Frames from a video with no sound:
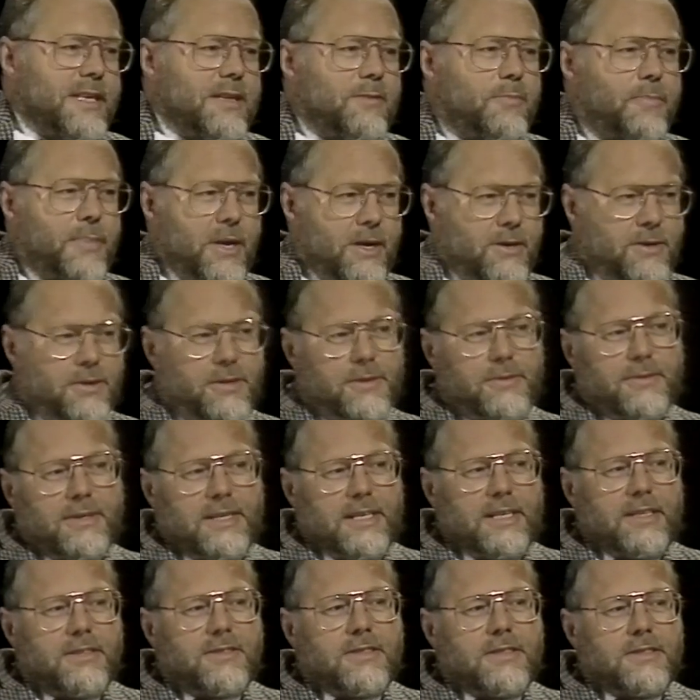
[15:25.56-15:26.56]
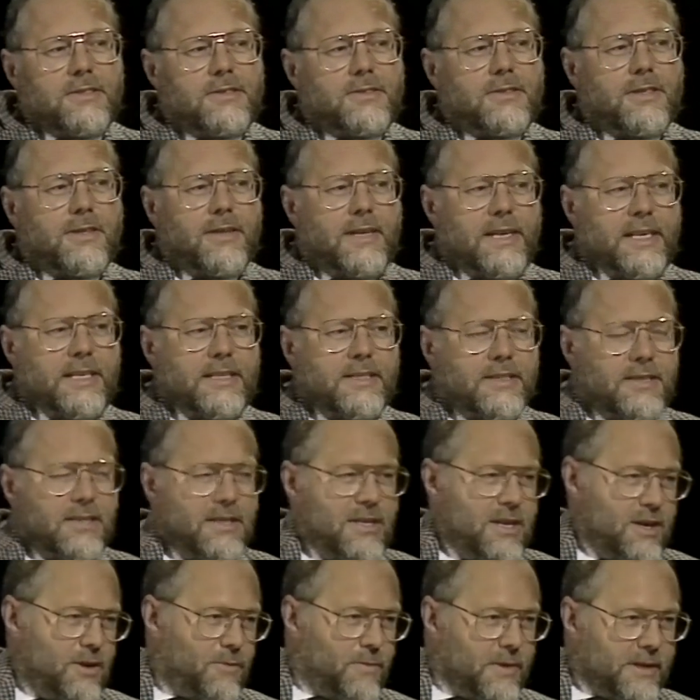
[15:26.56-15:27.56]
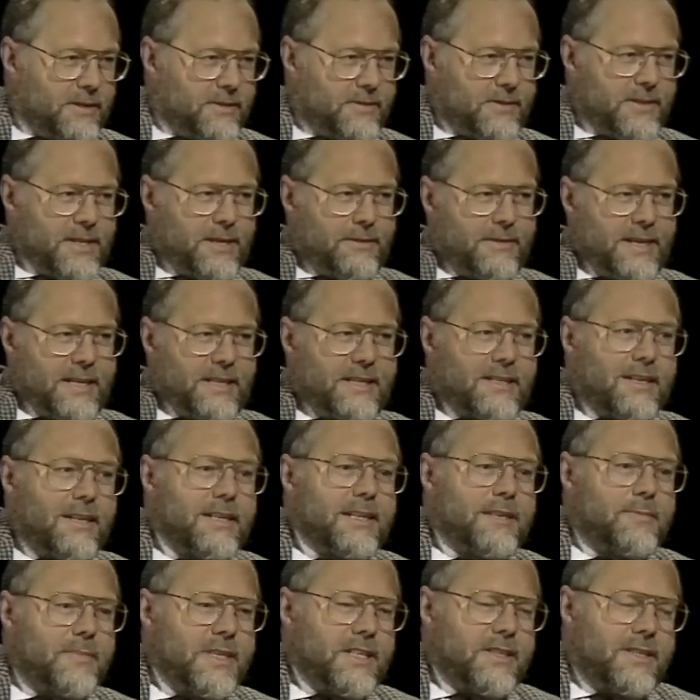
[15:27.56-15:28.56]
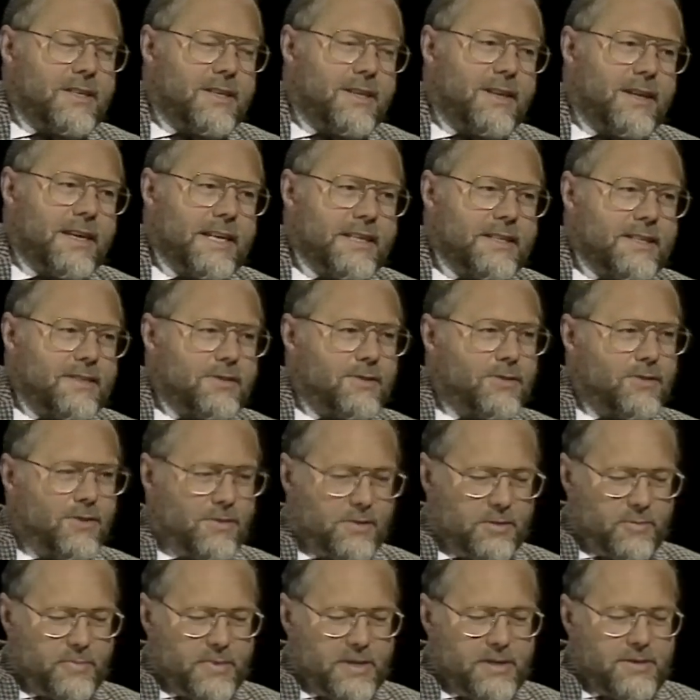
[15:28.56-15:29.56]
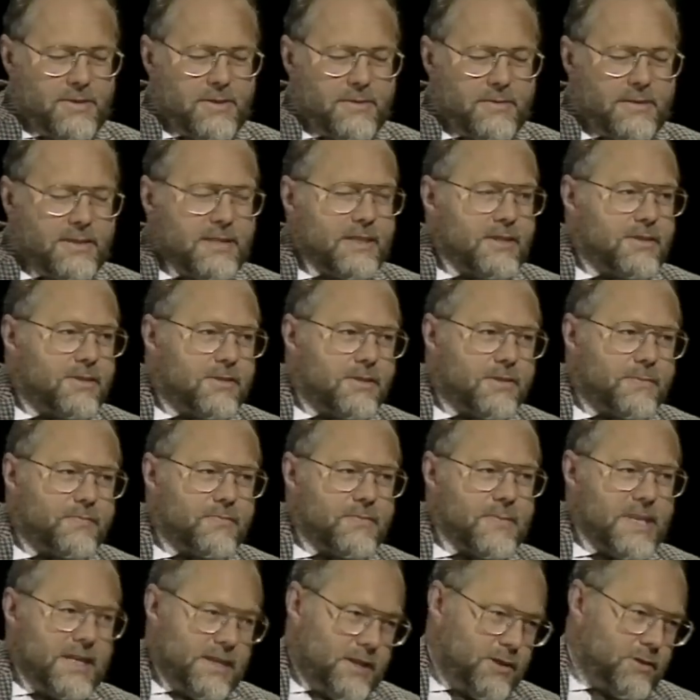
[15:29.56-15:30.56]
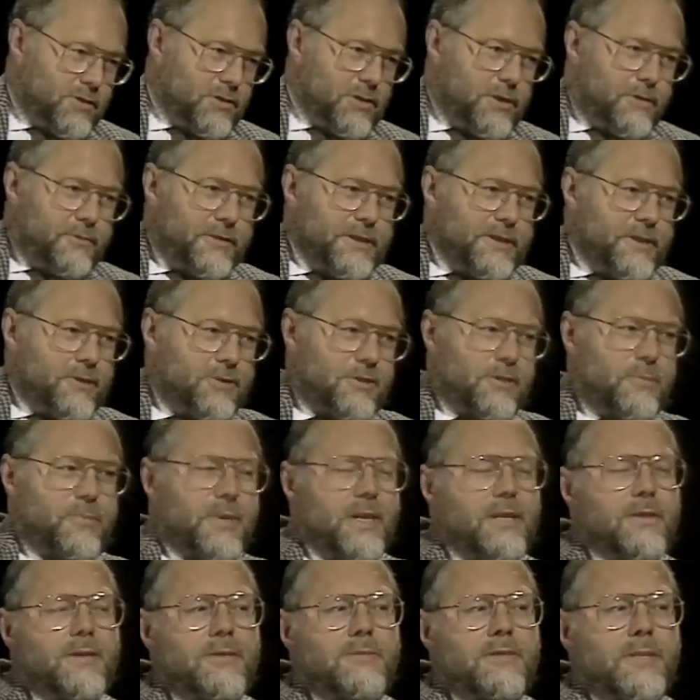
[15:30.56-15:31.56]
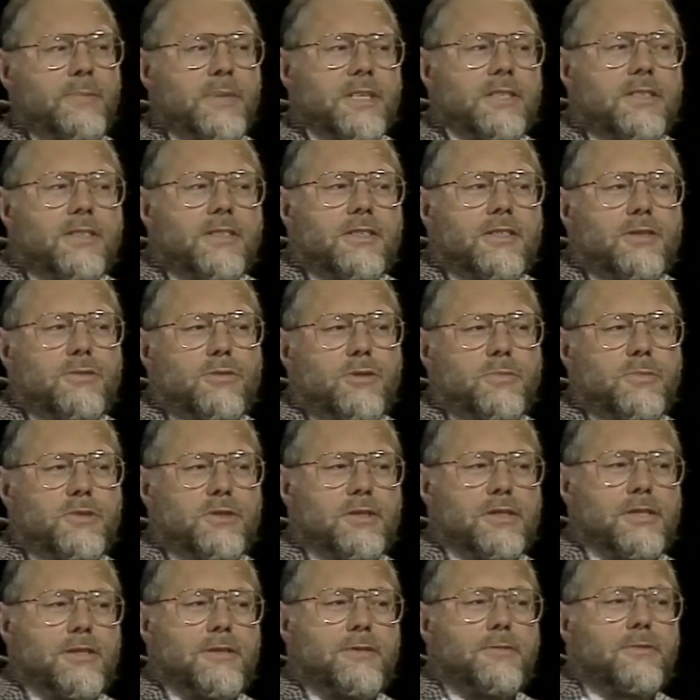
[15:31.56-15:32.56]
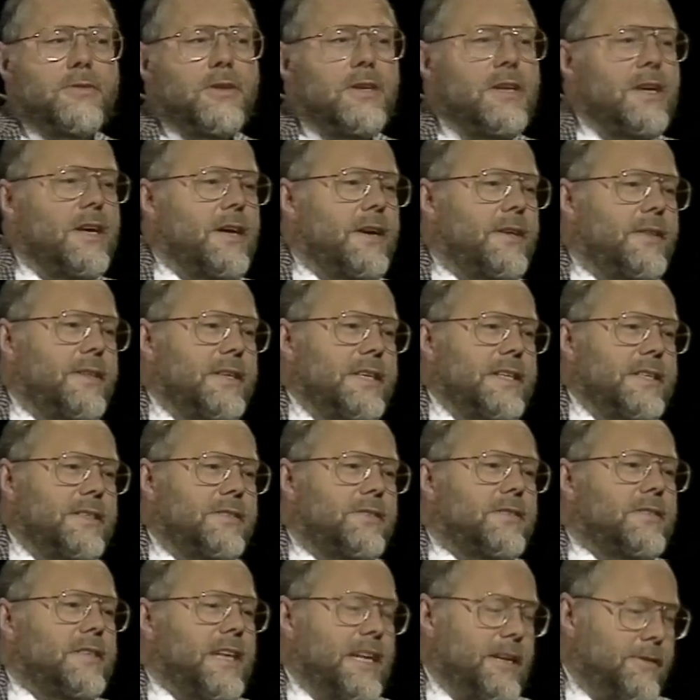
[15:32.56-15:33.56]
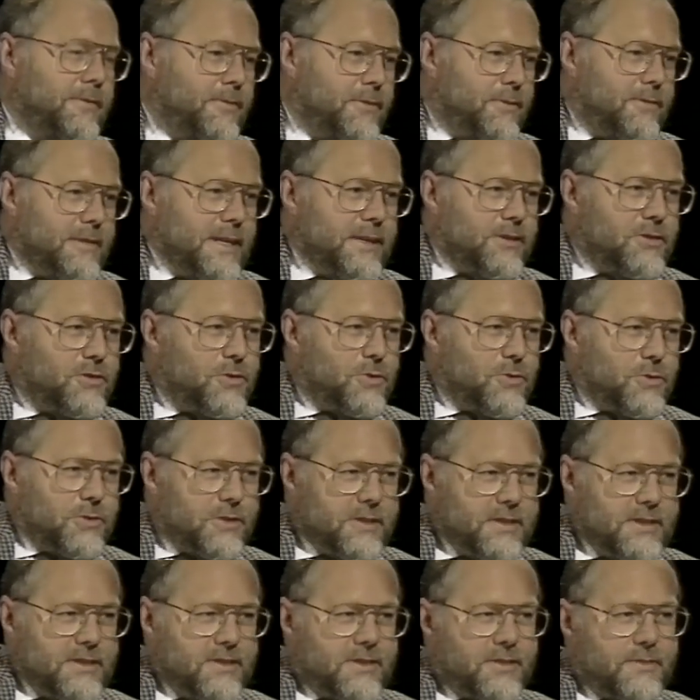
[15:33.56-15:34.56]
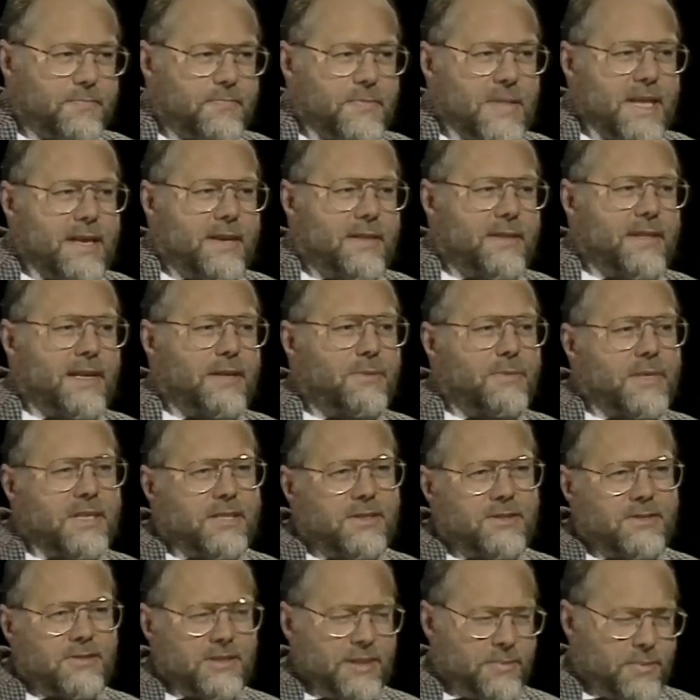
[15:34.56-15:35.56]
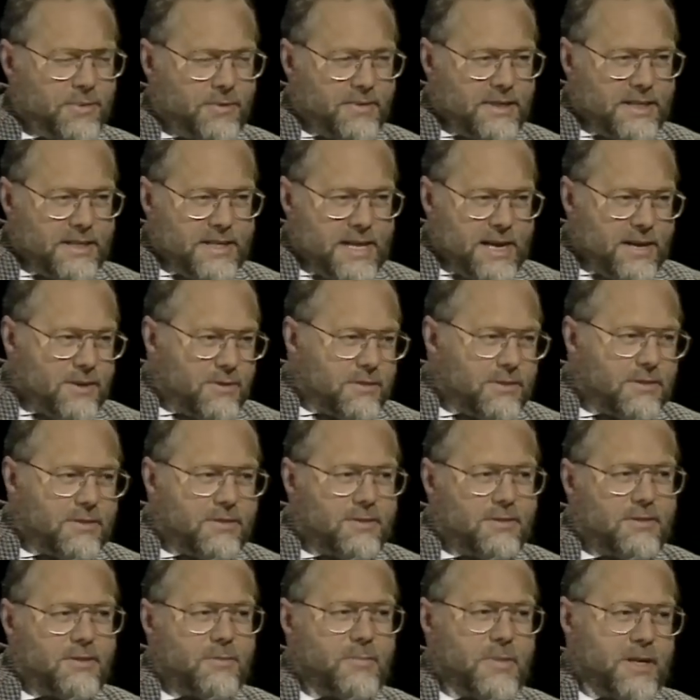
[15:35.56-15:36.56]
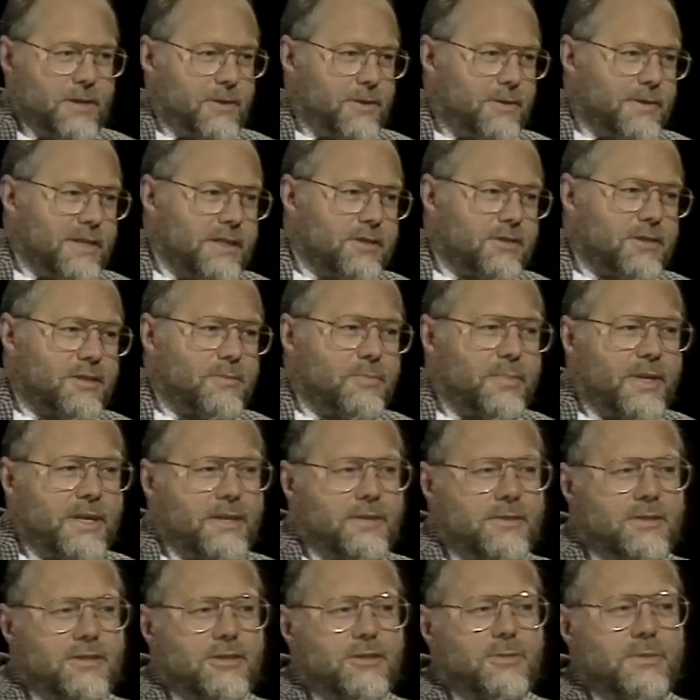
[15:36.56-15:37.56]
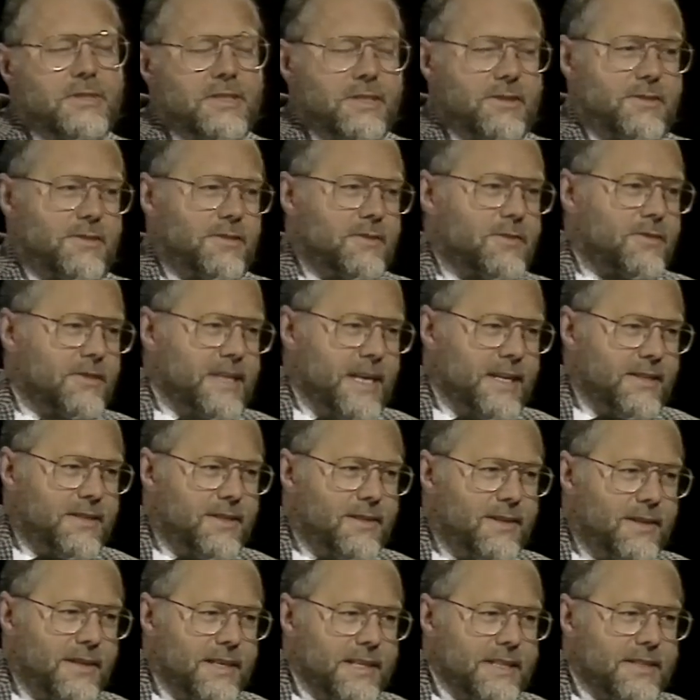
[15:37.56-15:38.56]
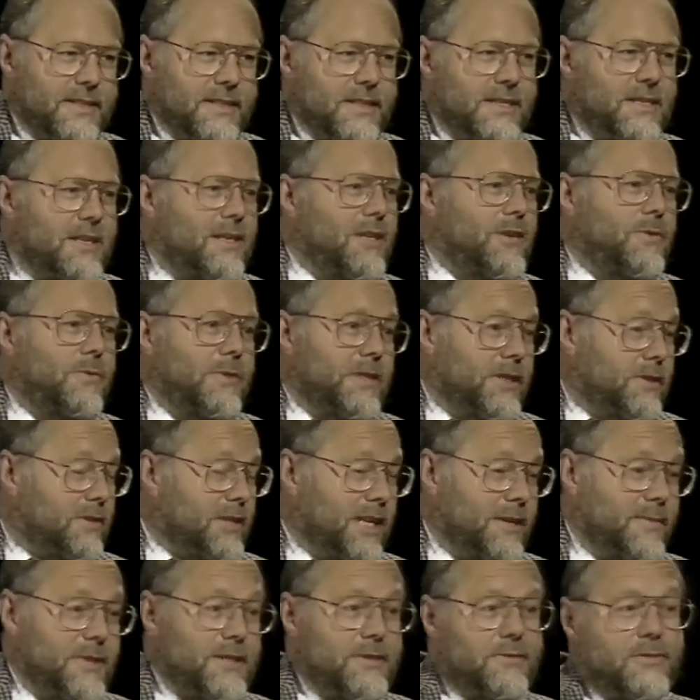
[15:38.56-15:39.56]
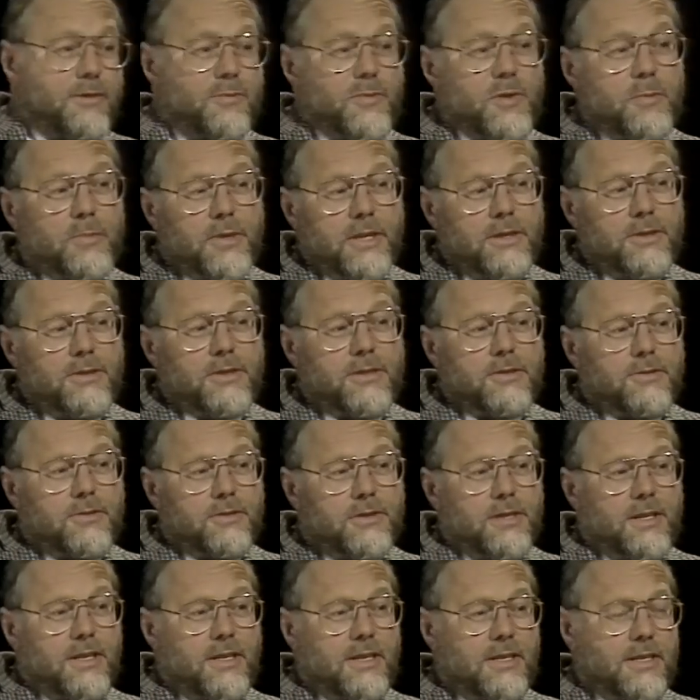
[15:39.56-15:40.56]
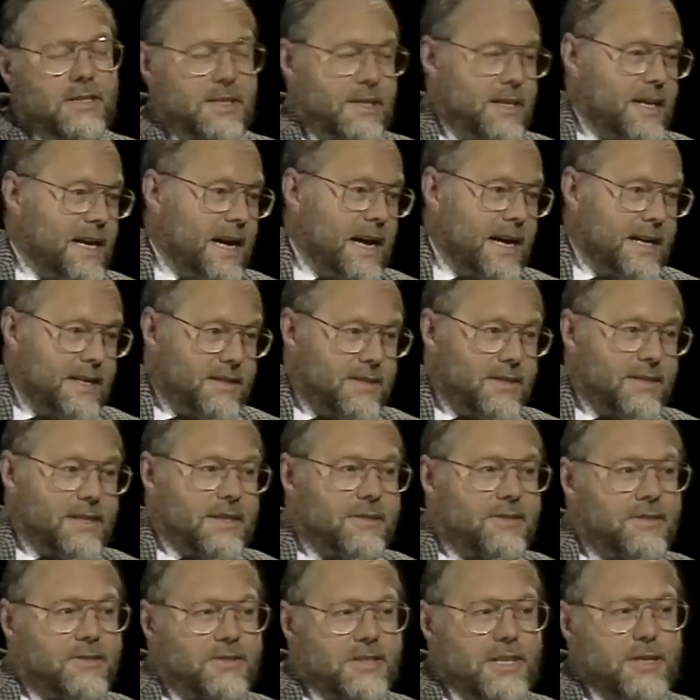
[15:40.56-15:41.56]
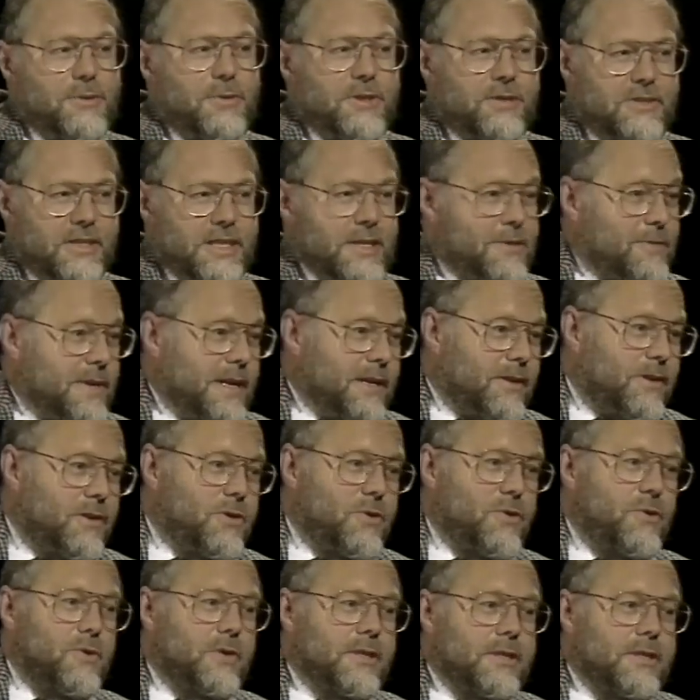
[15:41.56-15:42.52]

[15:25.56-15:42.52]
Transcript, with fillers: polarizes the light, whereas directly emitted light is not polarized. So if we use a polarimeter to observe these infrared sources, then we can separate out the polarized component, which is the scattered light, which is coming from the protostar, and, as I say, we see around the corner.